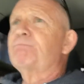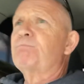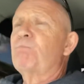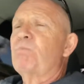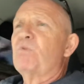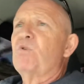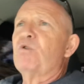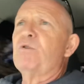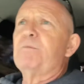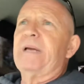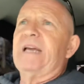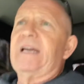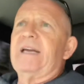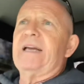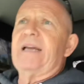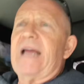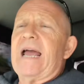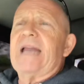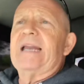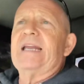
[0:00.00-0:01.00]
Could
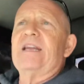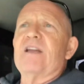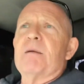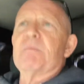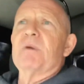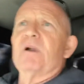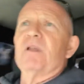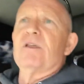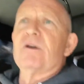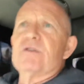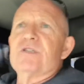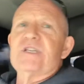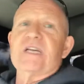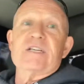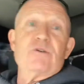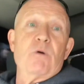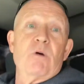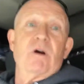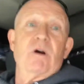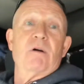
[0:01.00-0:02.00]
be any number of those
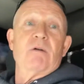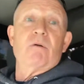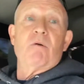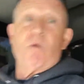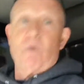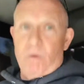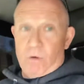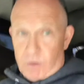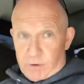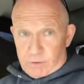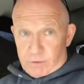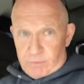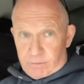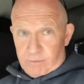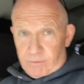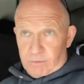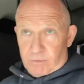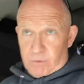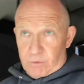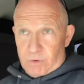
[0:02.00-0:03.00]
things, or
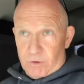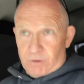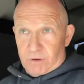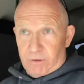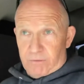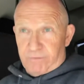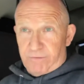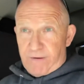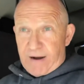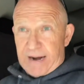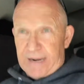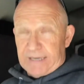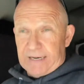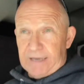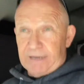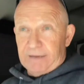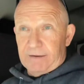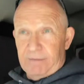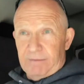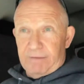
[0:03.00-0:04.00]

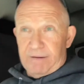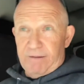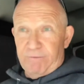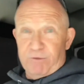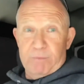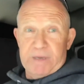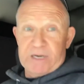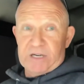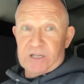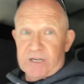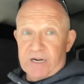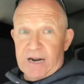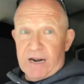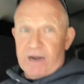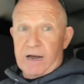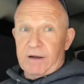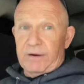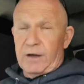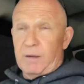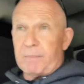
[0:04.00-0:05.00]
finding information
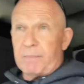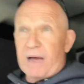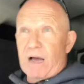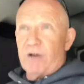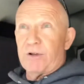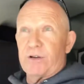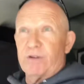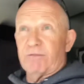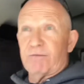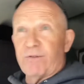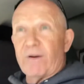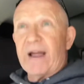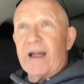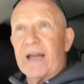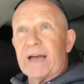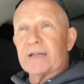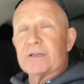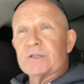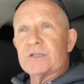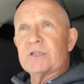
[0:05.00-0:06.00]
out about your
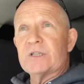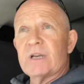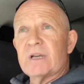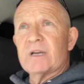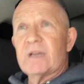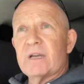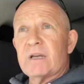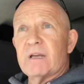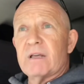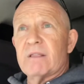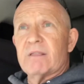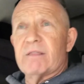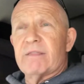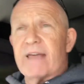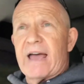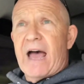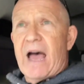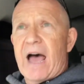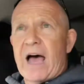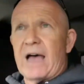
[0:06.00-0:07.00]
friends
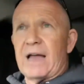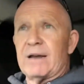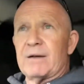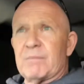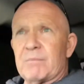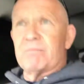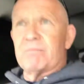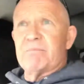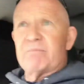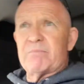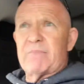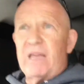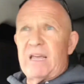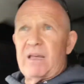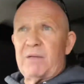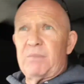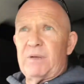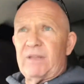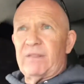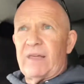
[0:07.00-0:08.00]
that
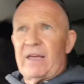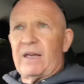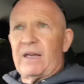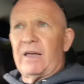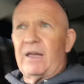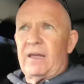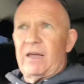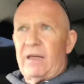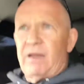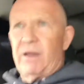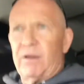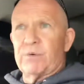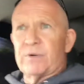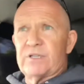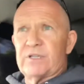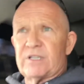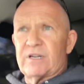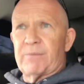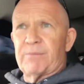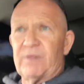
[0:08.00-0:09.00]
maybe it
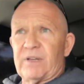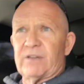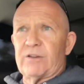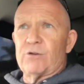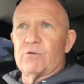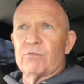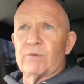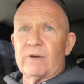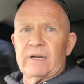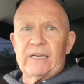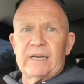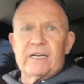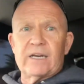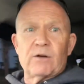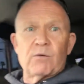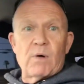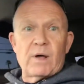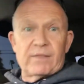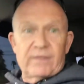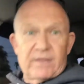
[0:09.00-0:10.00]
was something you really
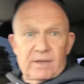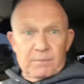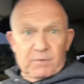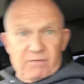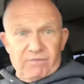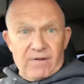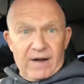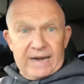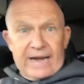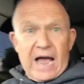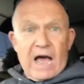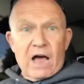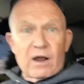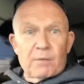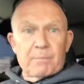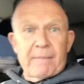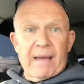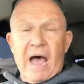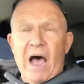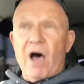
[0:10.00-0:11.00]
didn't want them to find out
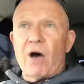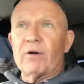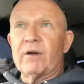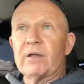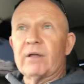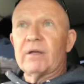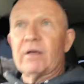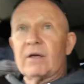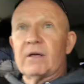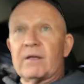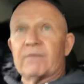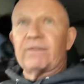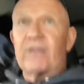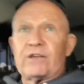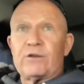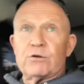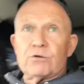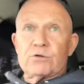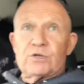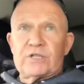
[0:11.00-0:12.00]
about,
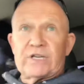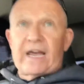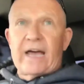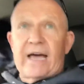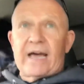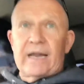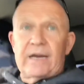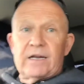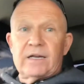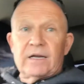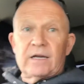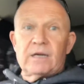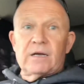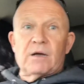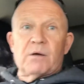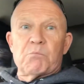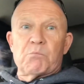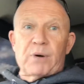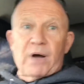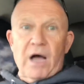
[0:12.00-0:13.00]
that you said,
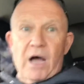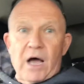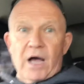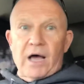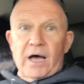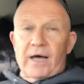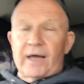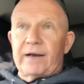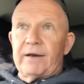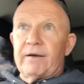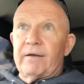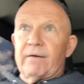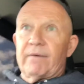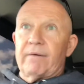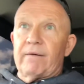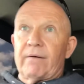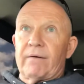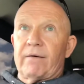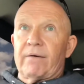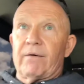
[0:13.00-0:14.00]
but
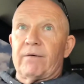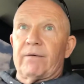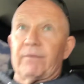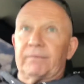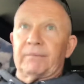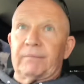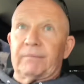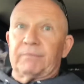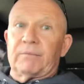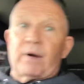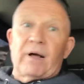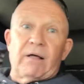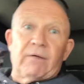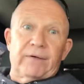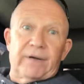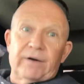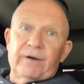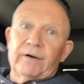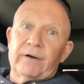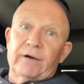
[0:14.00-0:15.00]
well,
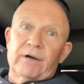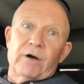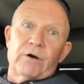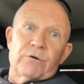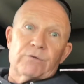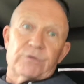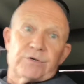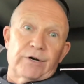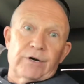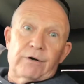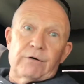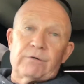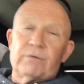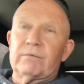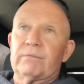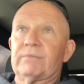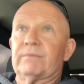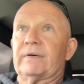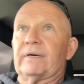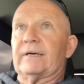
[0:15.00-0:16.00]
here it goes,
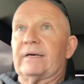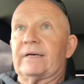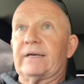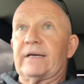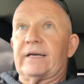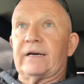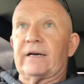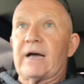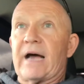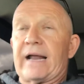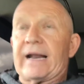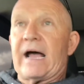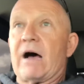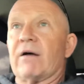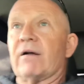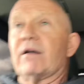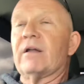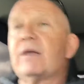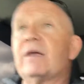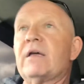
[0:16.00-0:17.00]
it got out.